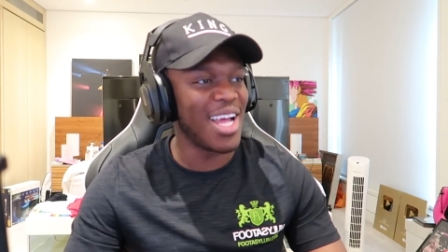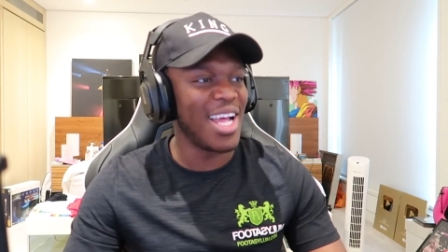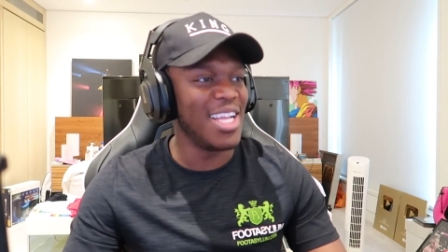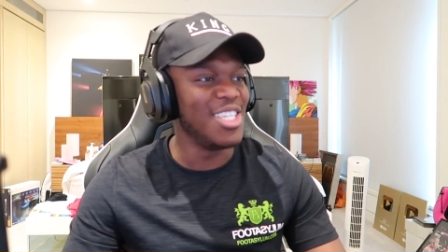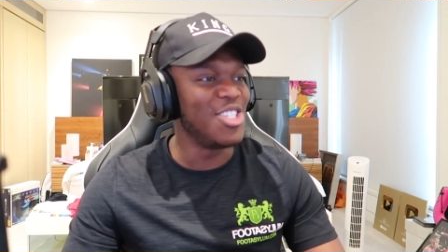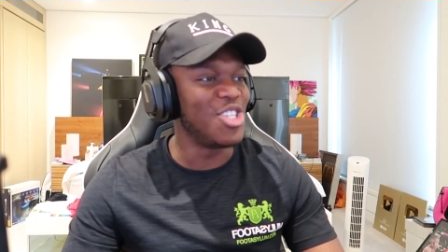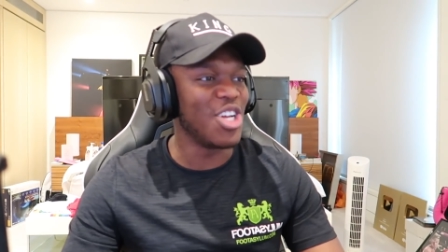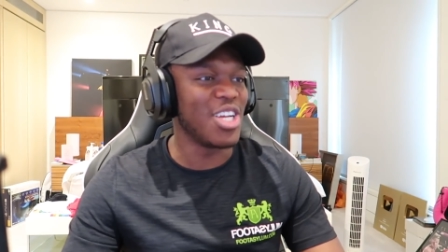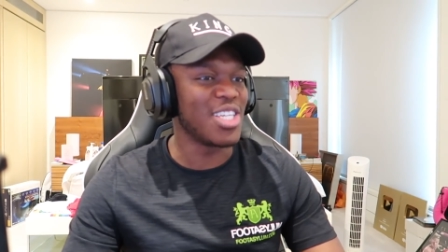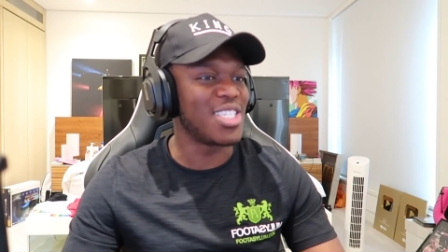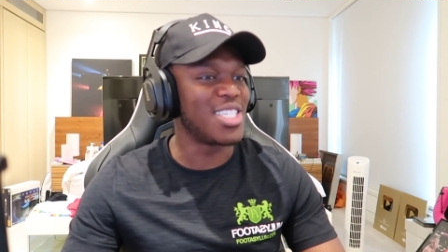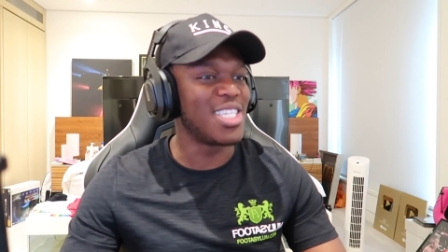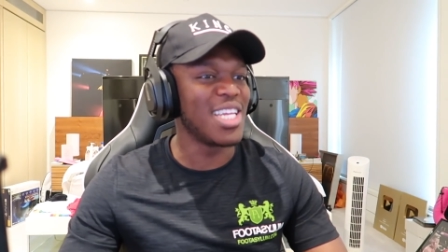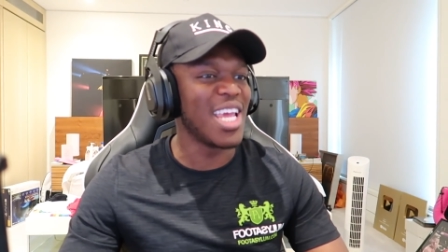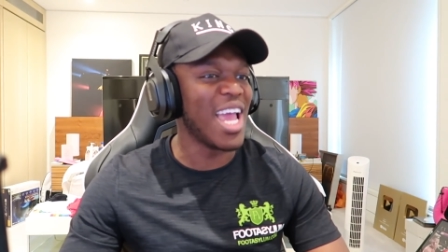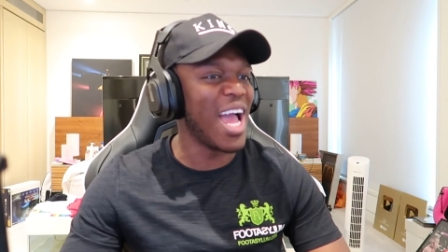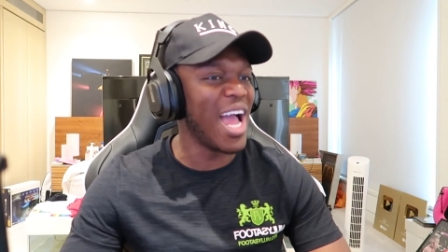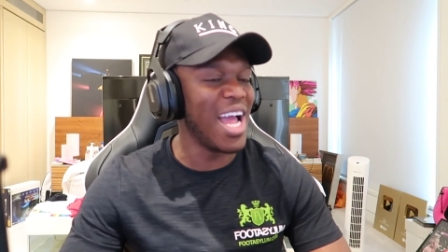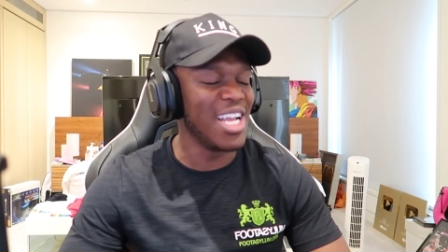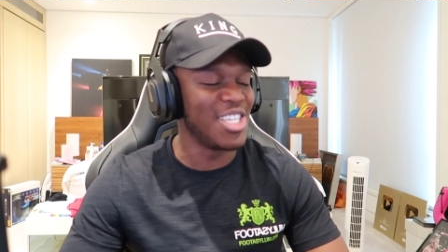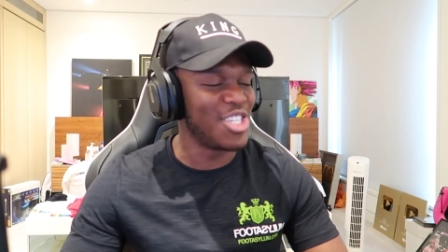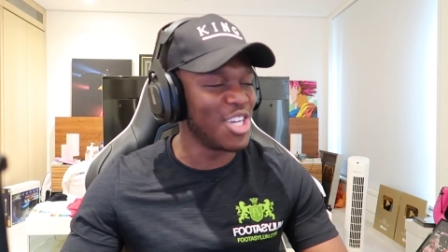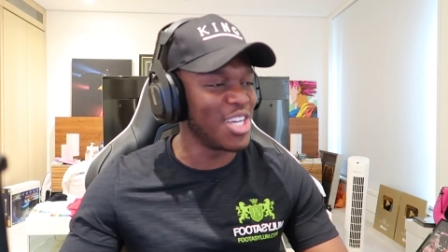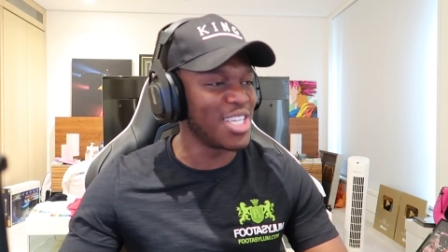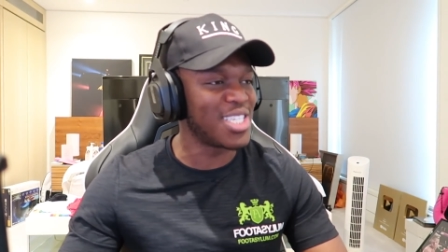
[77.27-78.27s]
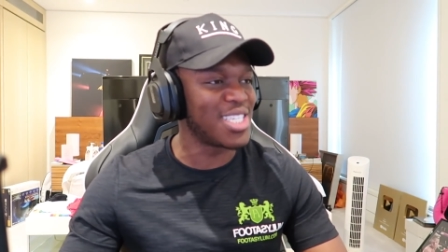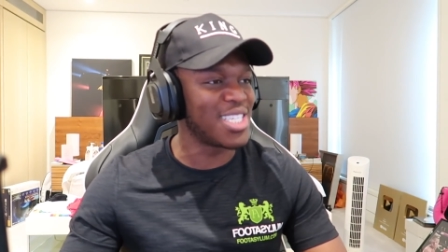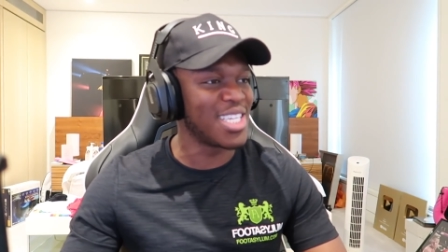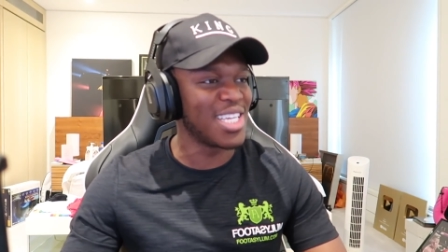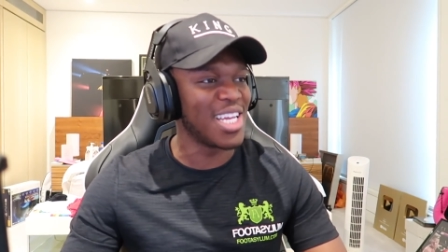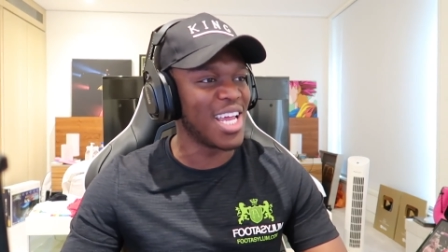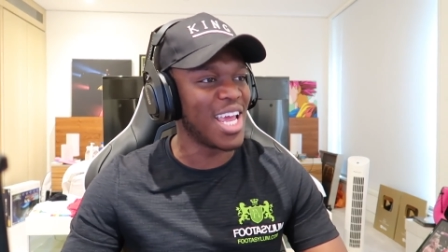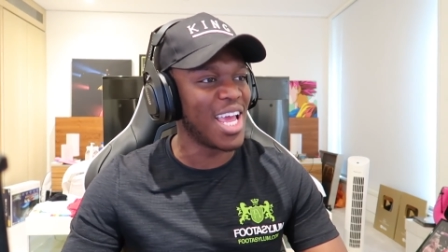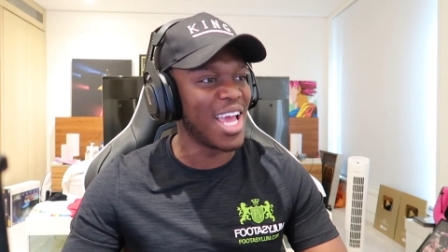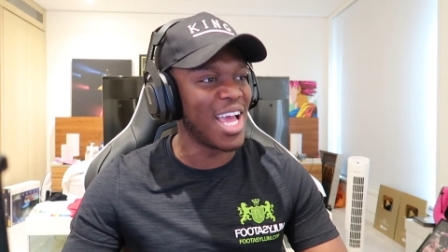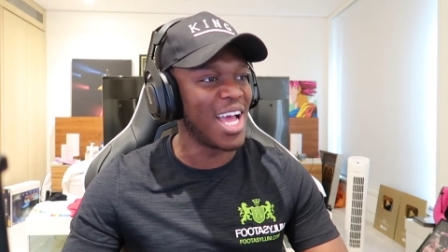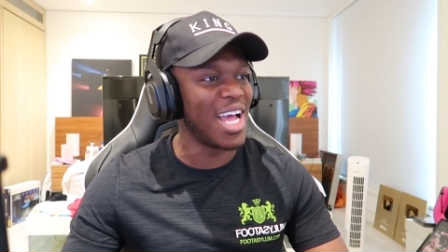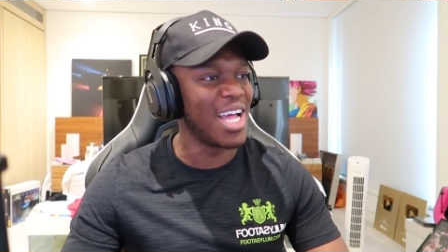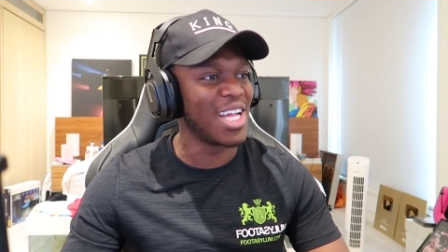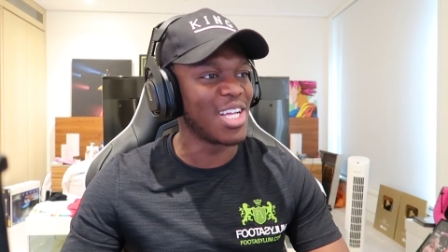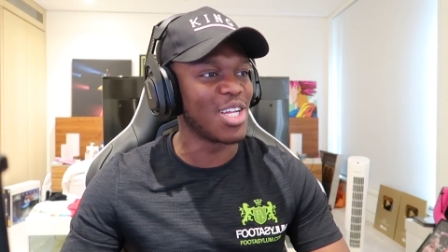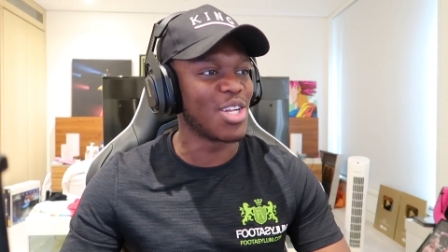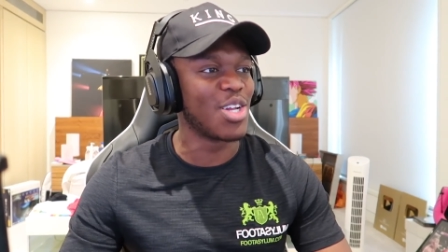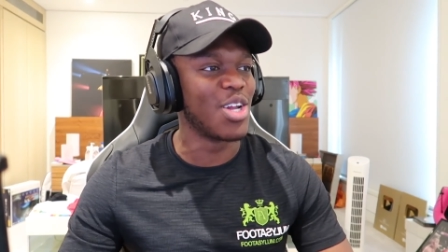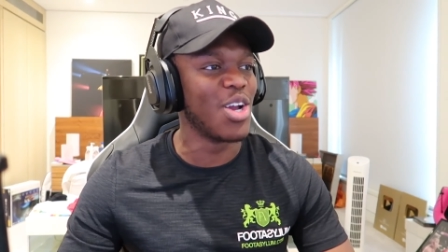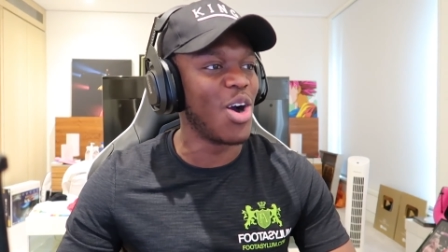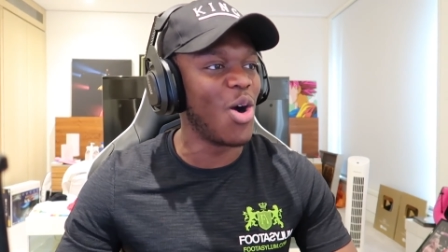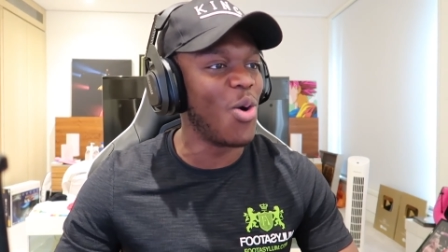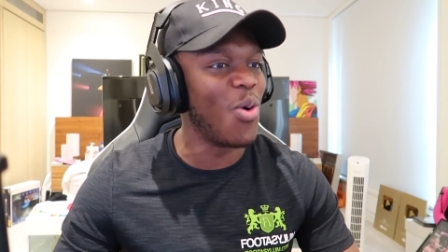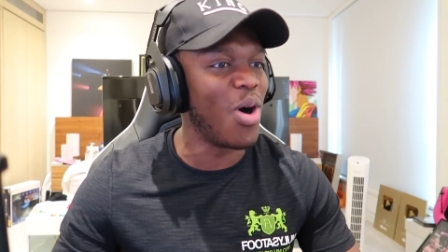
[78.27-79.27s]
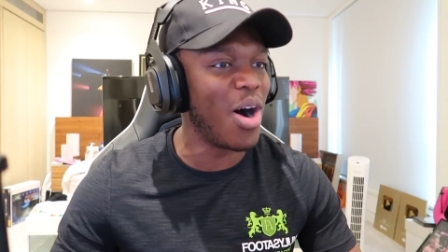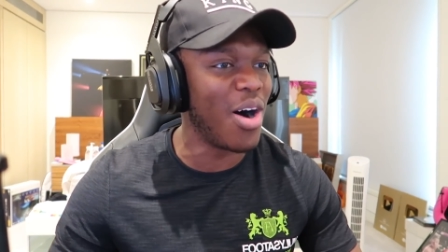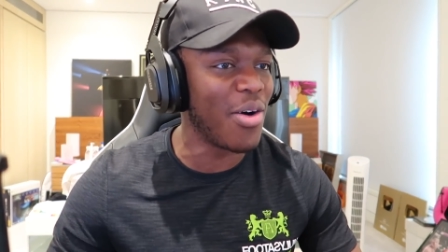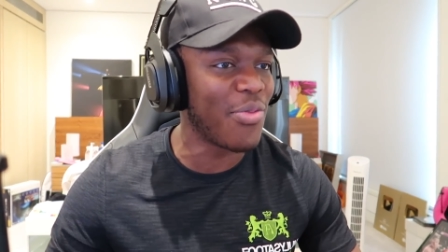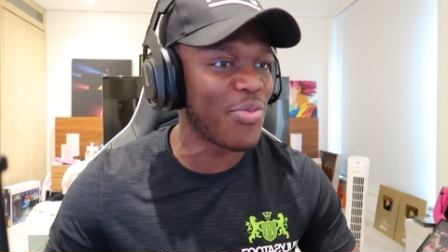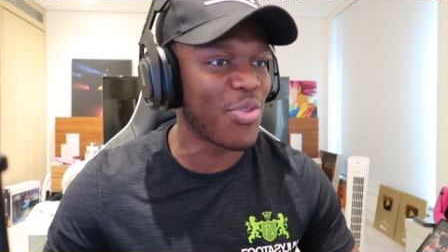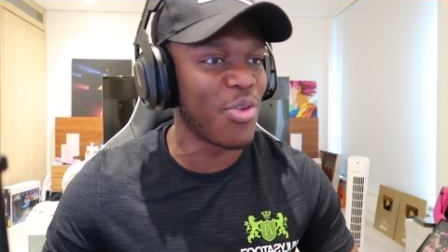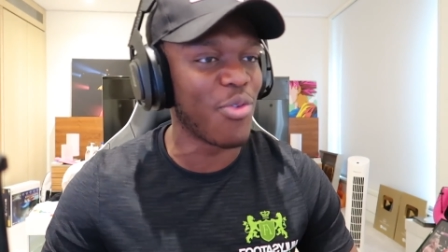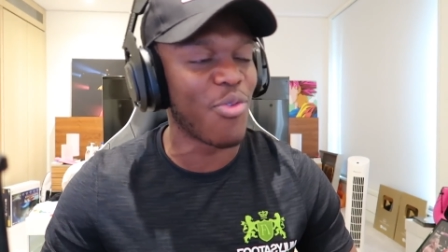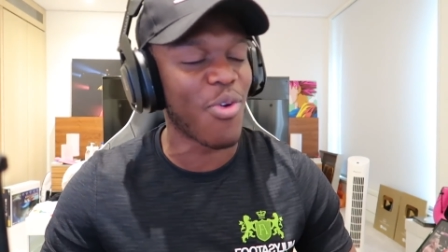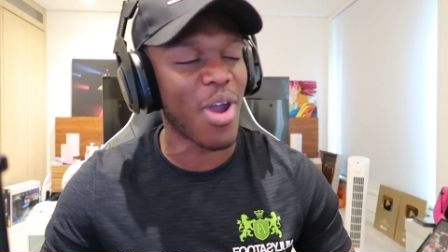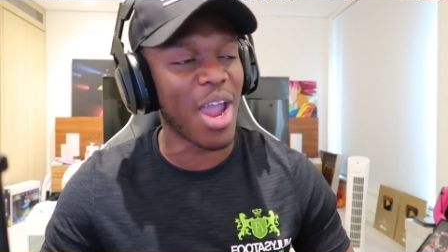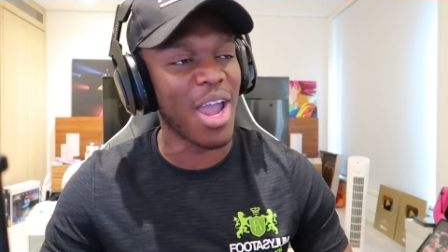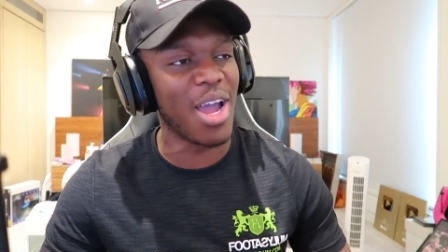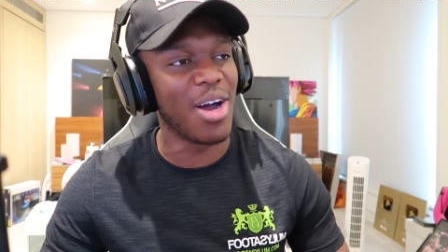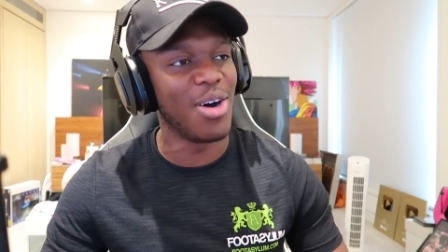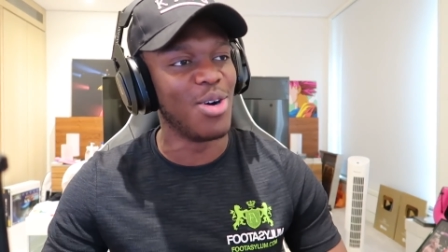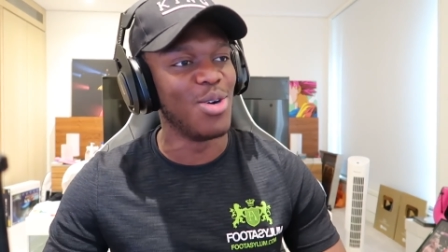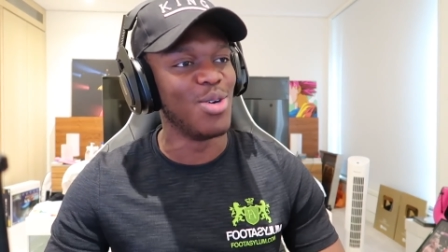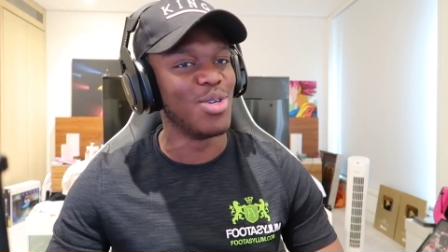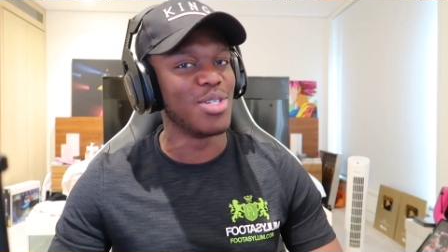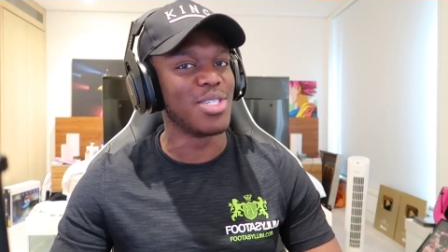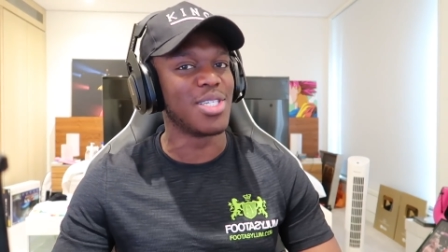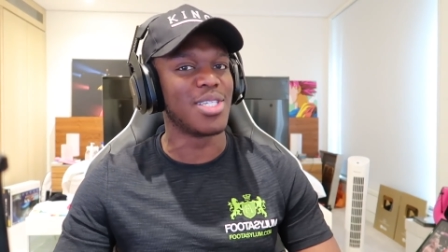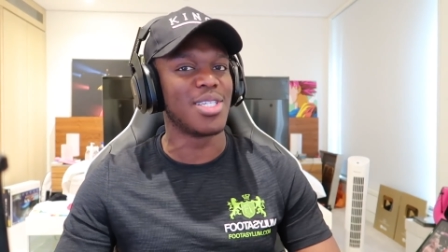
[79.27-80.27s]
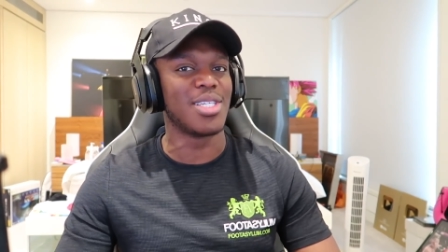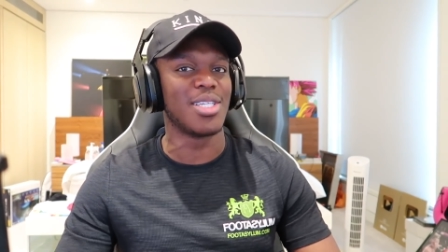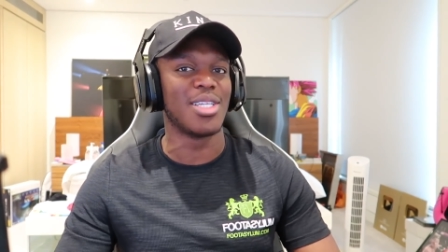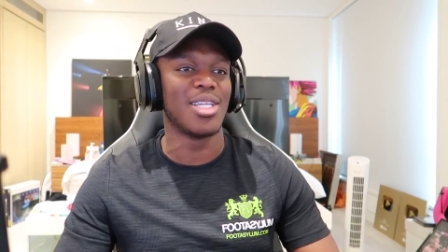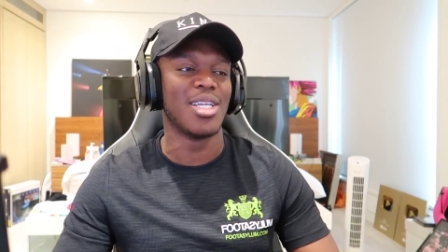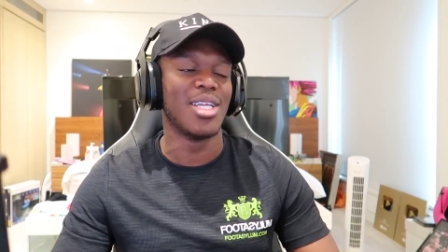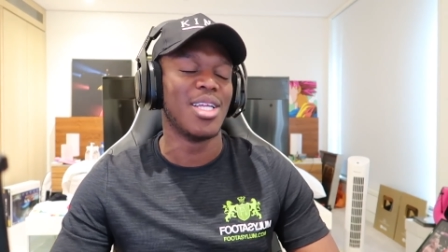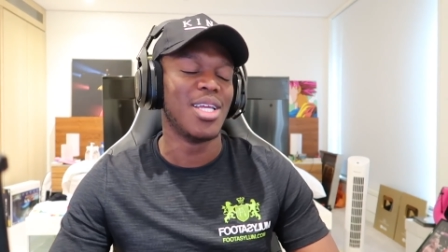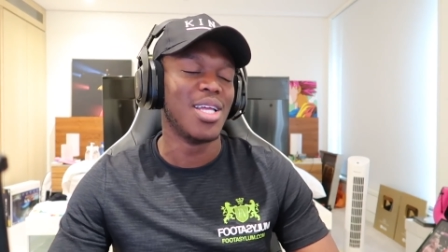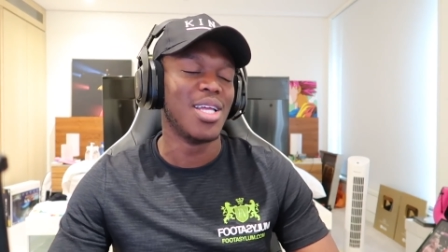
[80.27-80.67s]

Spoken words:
and just, yeah, just so go off the rails.